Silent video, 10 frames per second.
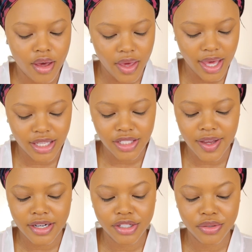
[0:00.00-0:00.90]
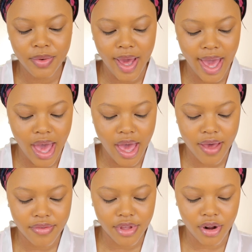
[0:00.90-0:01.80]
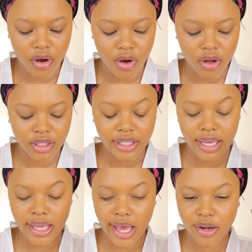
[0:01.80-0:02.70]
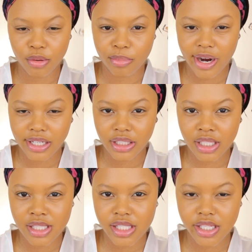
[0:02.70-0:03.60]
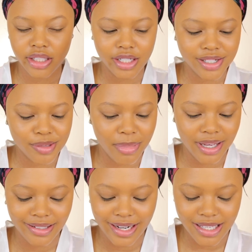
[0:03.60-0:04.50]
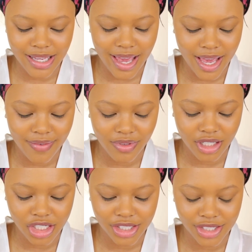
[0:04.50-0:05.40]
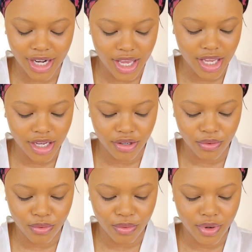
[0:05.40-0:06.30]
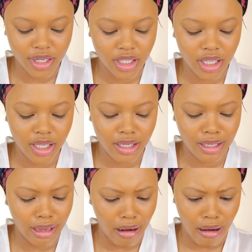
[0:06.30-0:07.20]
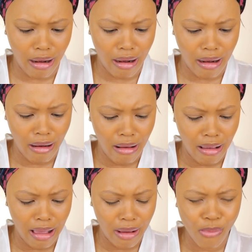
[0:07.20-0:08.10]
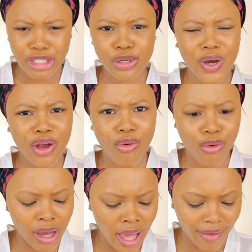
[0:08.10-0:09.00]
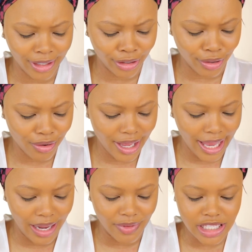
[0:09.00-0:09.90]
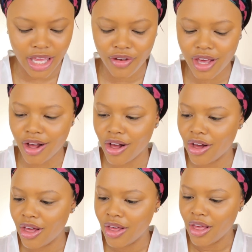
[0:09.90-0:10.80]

Okay, so I do have their All Day Idol Brightening Concealers, but it doesn't have the shade on here. What's going on, CoverGirl? I can't even tell y'all